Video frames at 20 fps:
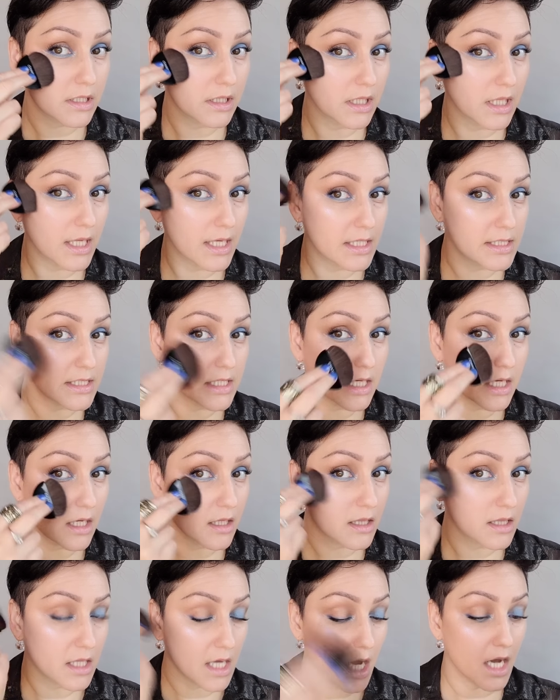just
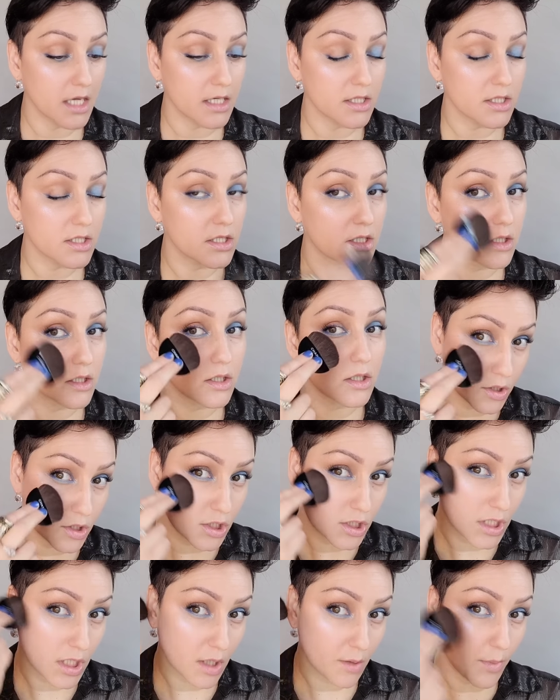glazing that
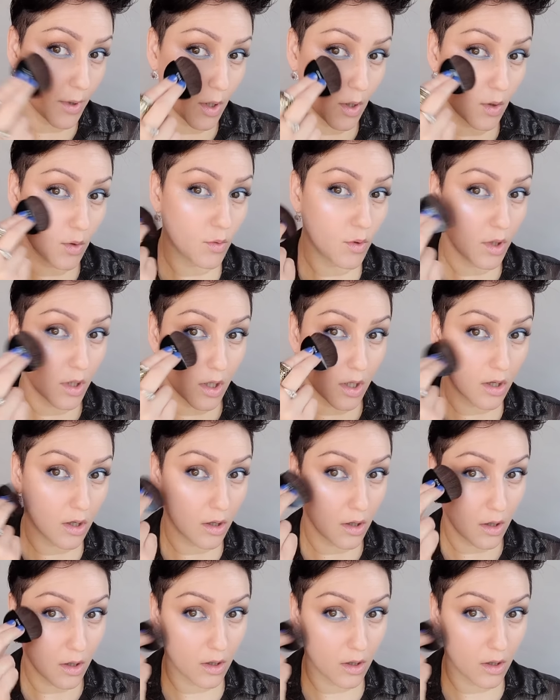cheekbone.